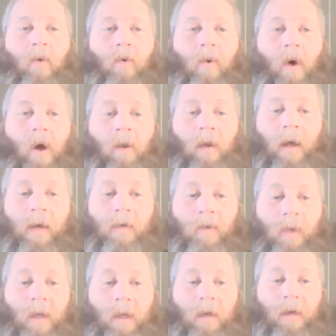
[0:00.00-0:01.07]
unless
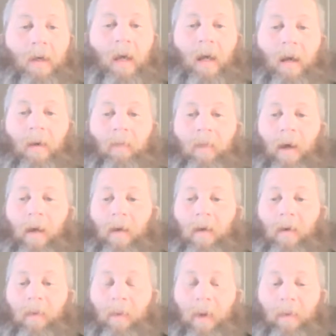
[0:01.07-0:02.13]
we get a buttload
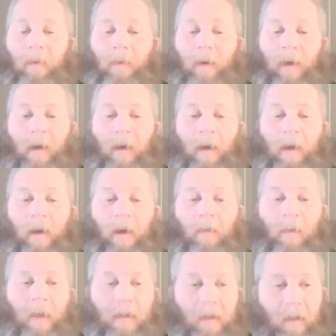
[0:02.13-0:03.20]
of people in and
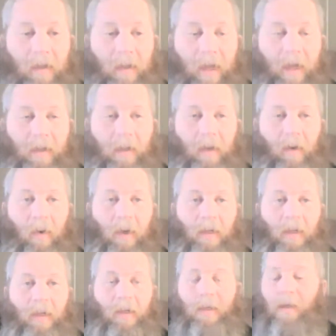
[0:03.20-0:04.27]
everybody starts asking
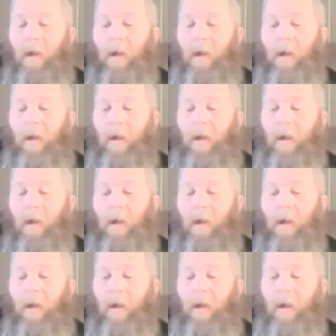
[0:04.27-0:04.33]
questions.